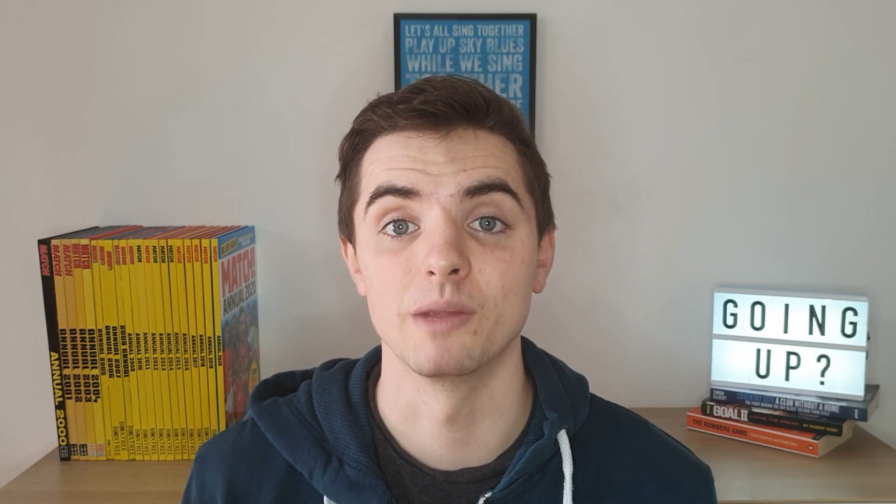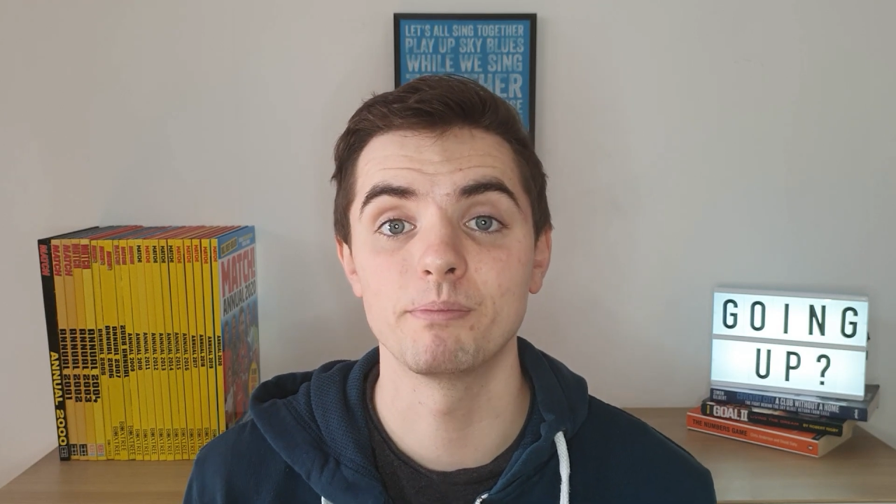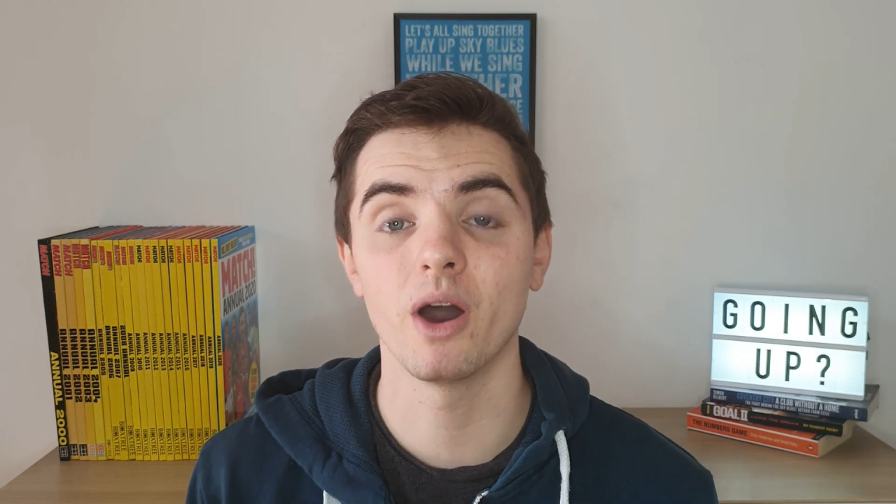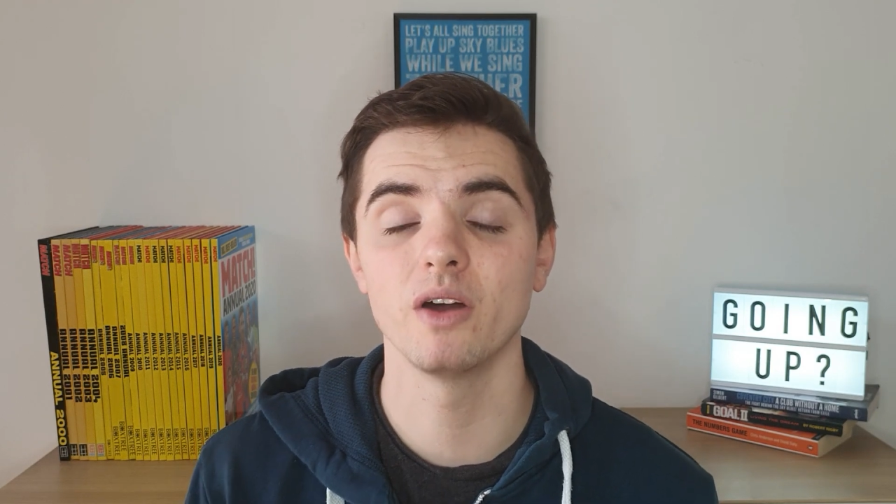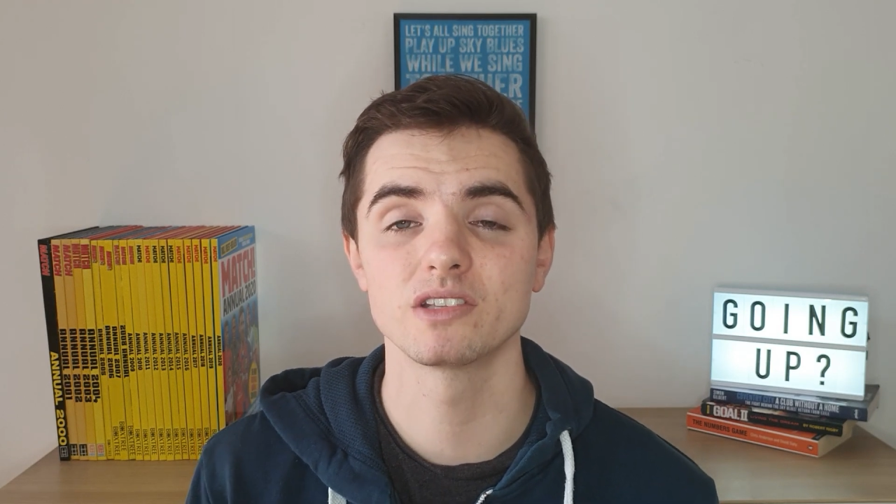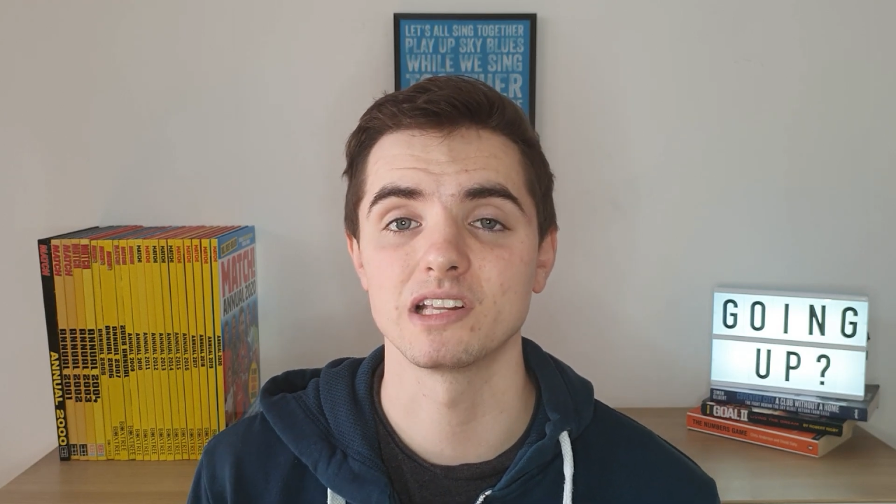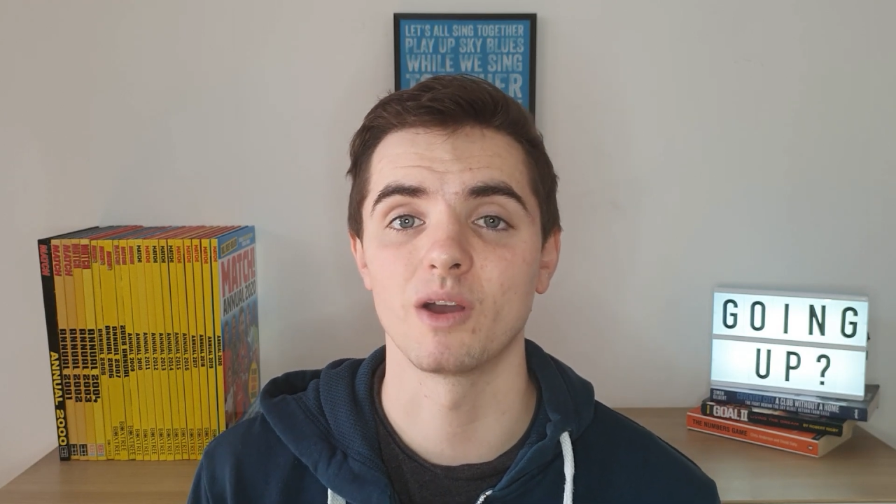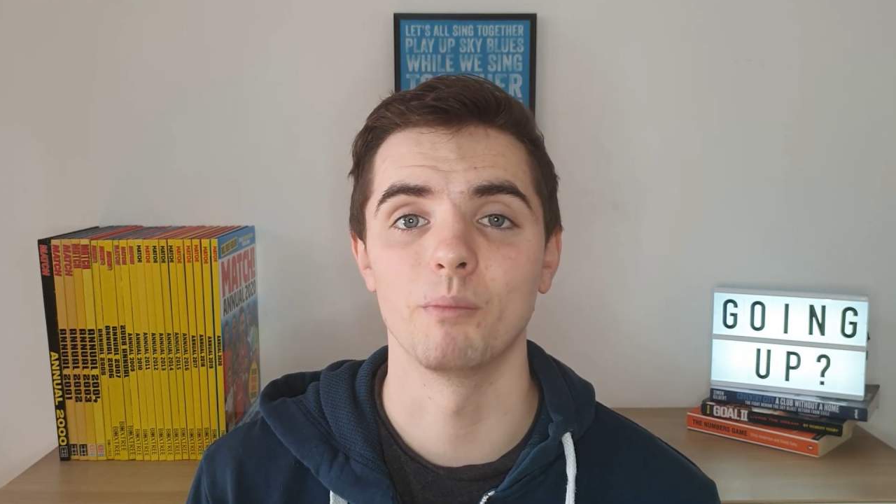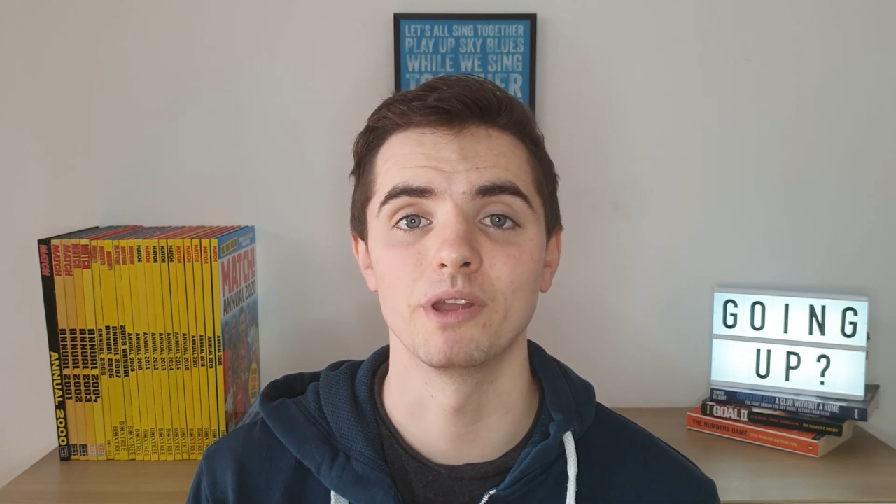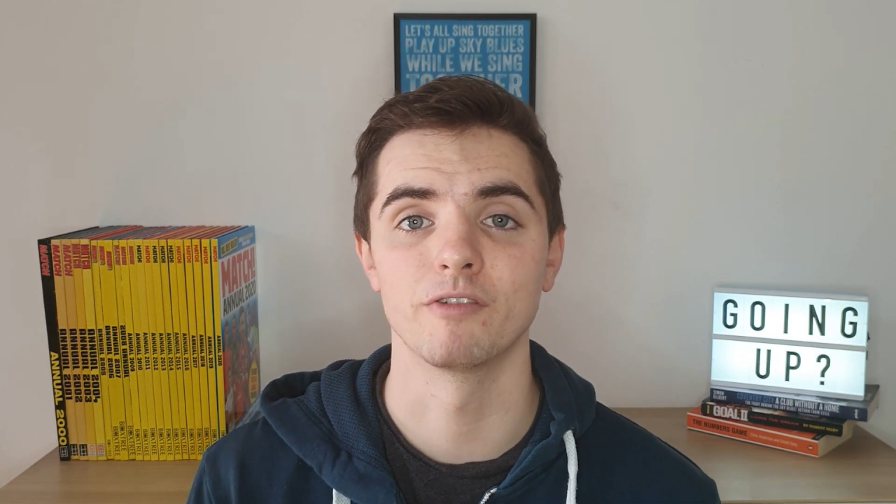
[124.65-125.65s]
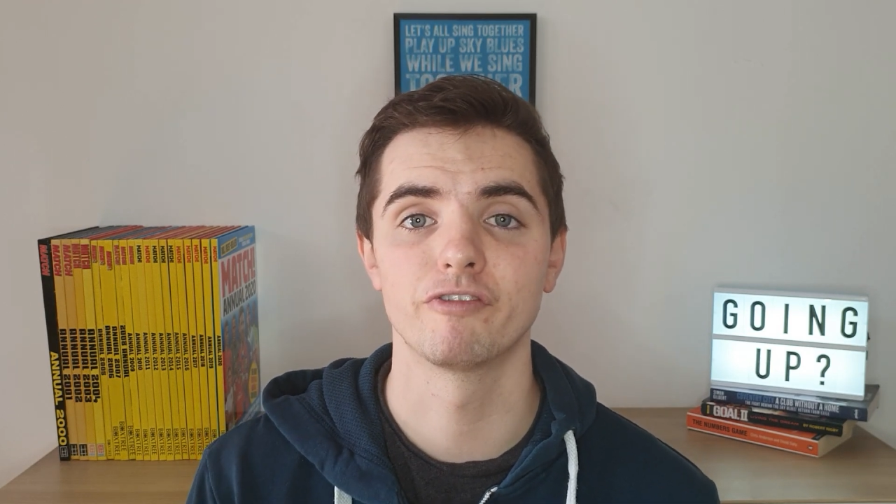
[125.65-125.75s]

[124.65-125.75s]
Barnsley got beaten